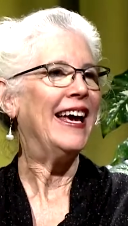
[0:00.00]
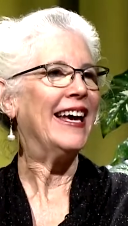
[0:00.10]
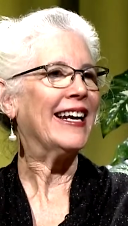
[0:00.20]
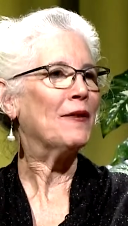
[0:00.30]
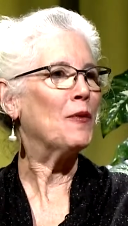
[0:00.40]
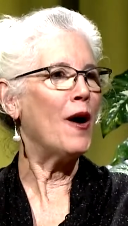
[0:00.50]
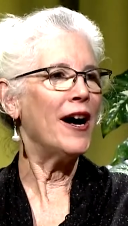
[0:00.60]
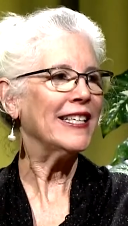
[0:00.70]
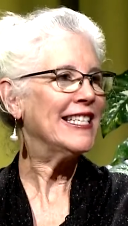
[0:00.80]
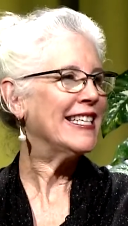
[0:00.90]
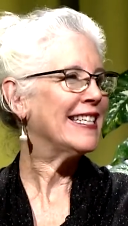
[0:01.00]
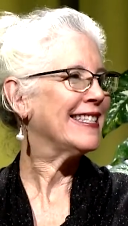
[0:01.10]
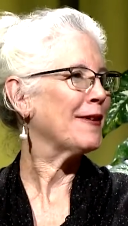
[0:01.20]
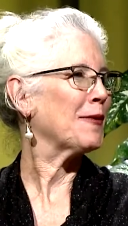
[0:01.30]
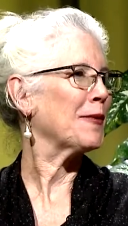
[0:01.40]
And I walked in,
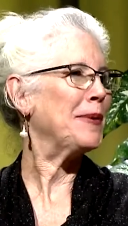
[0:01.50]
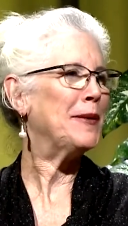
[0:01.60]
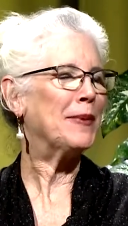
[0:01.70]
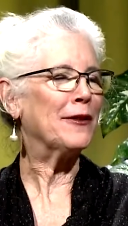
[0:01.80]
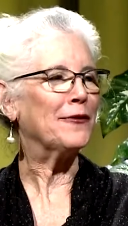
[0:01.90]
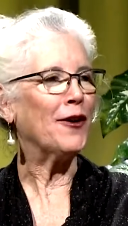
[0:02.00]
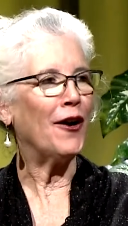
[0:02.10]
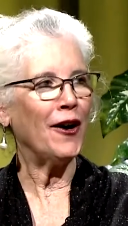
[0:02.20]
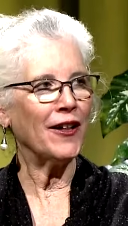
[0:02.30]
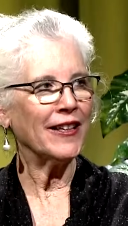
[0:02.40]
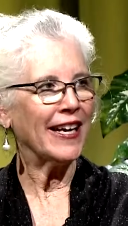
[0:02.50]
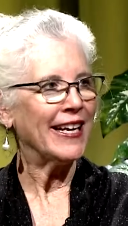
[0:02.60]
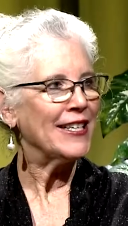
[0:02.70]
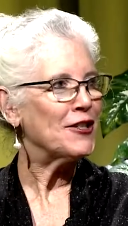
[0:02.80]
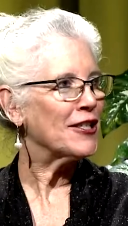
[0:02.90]
and there were people of all
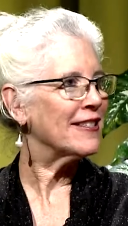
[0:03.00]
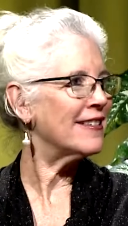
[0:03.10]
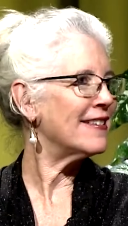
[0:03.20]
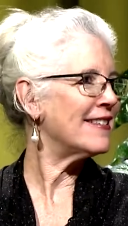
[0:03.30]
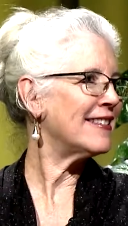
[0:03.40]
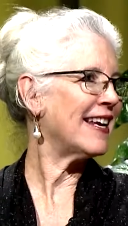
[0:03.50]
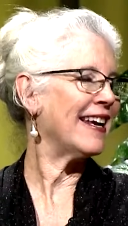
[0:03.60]
ages,